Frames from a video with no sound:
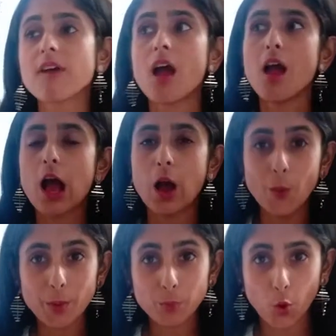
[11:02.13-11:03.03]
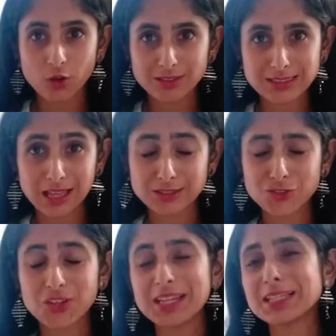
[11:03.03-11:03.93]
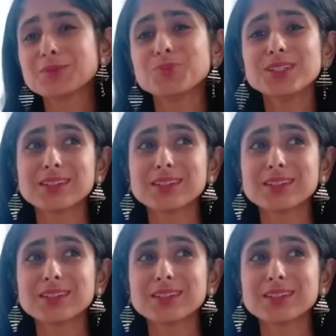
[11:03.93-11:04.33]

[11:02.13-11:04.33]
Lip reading: how important sunscreen is. But